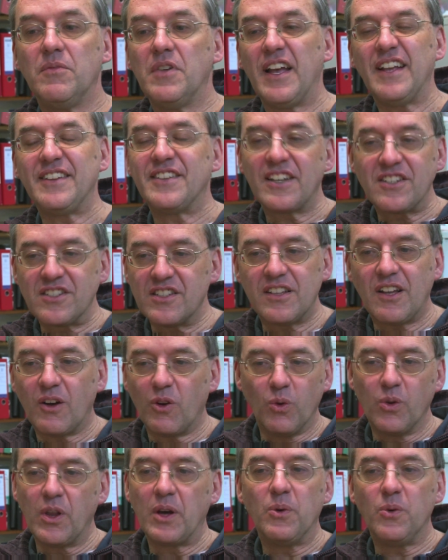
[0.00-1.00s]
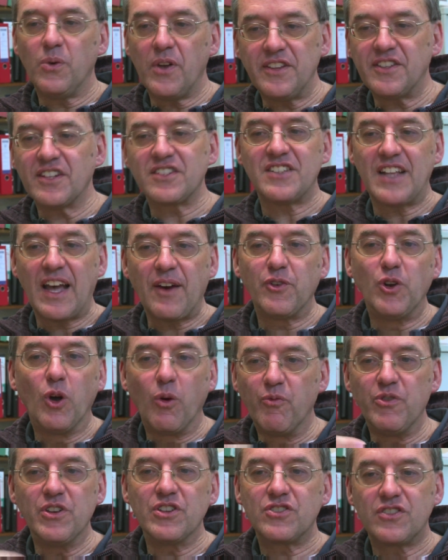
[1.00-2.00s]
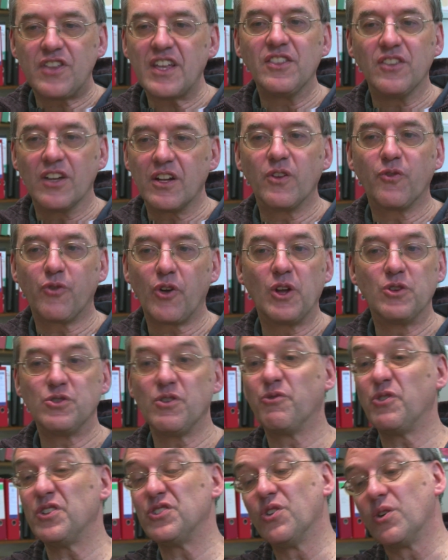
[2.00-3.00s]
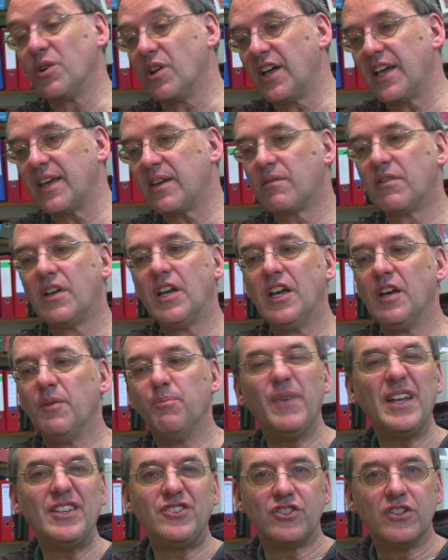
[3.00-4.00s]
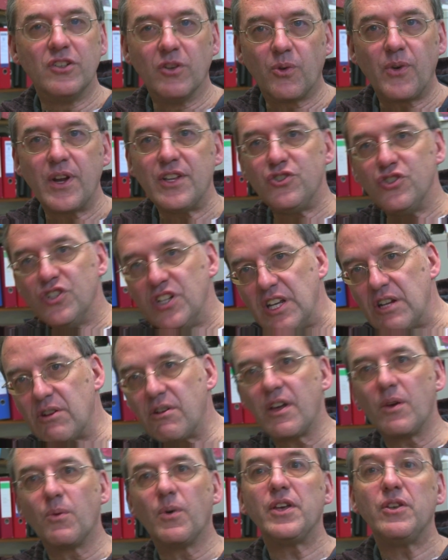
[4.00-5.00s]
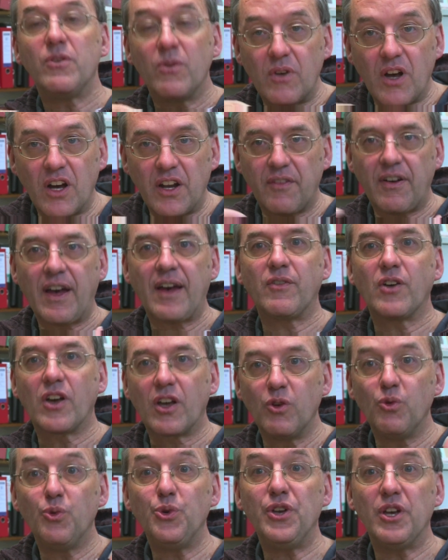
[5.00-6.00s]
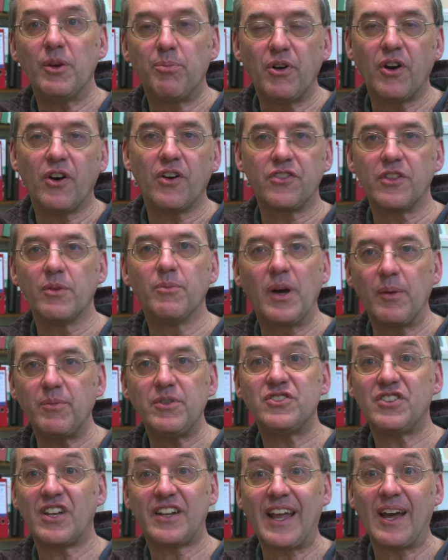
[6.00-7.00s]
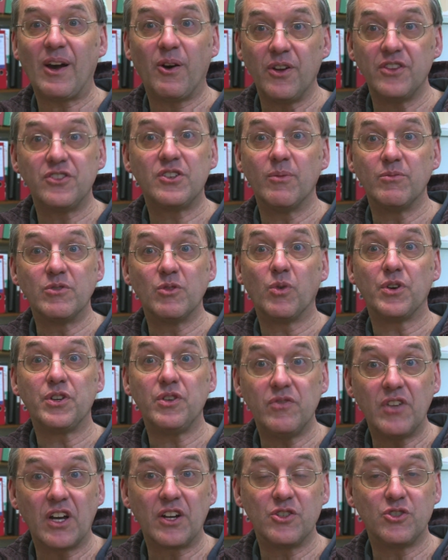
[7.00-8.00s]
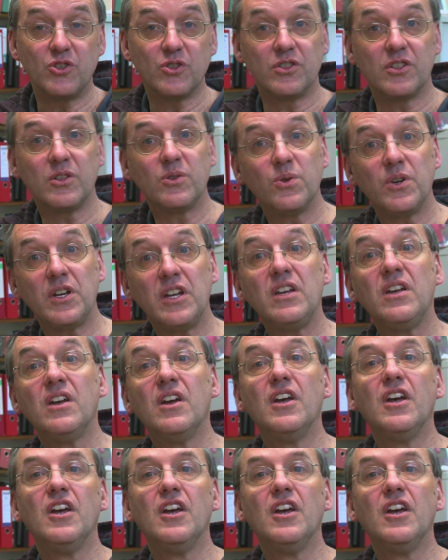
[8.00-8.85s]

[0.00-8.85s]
It doesn't, although it doesn't have an obvious thing that follows on, it's not like medicine or engineering where you kind of have a career path that might be set out in terms of what you've done as your degree.